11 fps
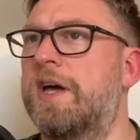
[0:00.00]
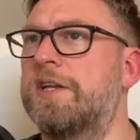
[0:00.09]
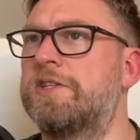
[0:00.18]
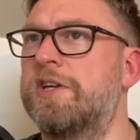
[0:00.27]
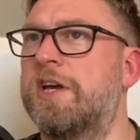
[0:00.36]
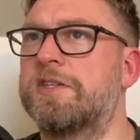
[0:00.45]
I
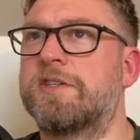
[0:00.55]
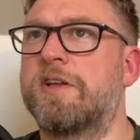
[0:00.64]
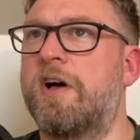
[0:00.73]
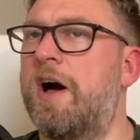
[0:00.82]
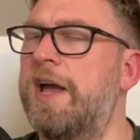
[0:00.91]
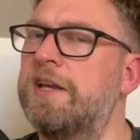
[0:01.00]
just
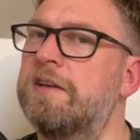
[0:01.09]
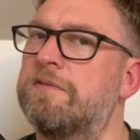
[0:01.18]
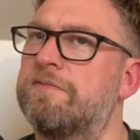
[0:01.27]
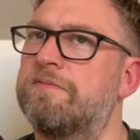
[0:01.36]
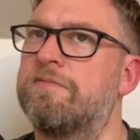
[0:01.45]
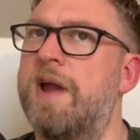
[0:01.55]
kind of
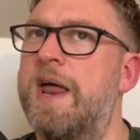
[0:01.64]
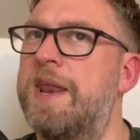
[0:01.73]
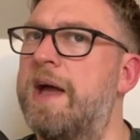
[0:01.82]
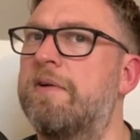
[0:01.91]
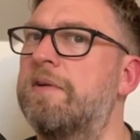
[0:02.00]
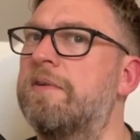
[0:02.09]
ran
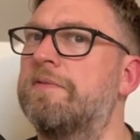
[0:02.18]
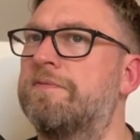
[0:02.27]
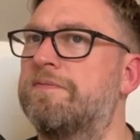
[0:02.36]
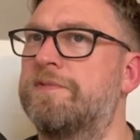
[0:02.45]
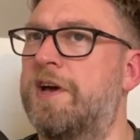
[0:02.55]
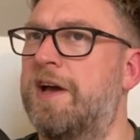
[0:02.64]
out of
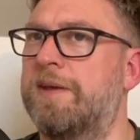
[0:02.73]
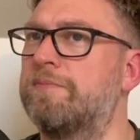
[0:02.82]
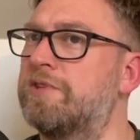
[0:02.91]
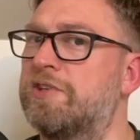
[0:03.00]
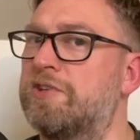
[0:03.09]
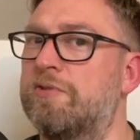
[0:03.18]
time
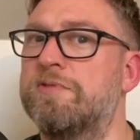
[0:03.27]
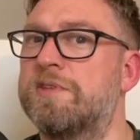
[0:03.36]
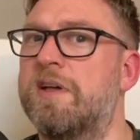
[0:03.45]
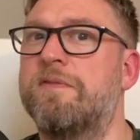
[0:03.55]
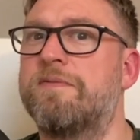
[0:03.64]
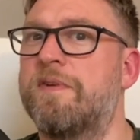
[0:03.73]
to do
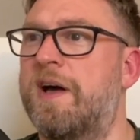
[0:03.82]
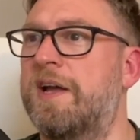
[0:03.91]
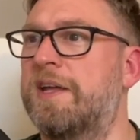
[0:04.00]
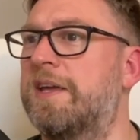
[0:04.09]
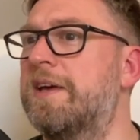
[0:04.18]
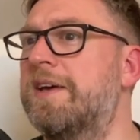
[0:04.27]
stuff.
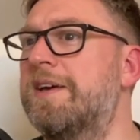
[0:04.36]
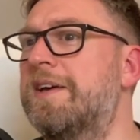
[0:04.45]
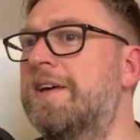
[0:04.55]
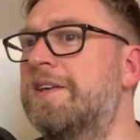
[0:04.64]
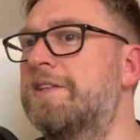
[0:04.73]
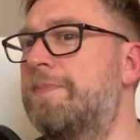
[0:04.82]
I
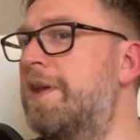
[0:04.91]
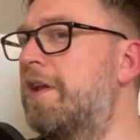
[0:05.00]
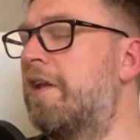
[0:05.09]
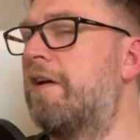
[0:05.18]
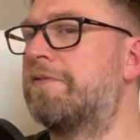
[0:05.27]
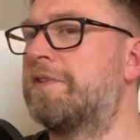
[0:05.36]
spent a
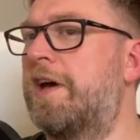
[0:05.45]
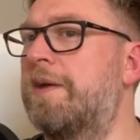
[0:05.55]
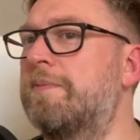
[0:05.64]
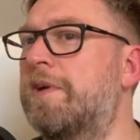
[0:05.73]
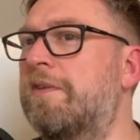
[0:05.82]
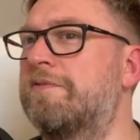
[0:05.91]
lot of
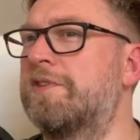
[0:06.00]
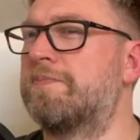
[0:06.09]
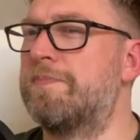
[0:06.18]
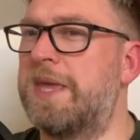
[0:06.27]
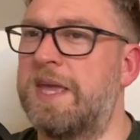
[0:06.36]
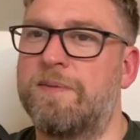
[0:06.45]
time kind of just
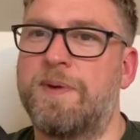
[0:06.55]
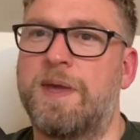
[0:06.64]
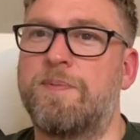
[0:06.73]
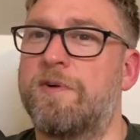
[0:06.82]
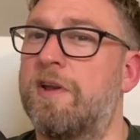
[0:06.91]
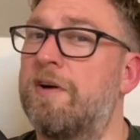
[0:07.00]
meeting
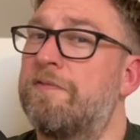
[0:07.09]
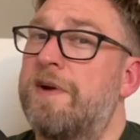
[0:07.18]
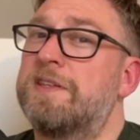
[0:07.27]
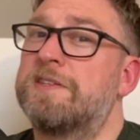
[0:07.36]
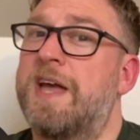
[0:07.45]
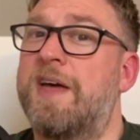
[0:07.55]
people, a lot of
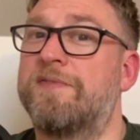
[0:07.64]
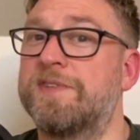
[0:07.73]
friends I hadn't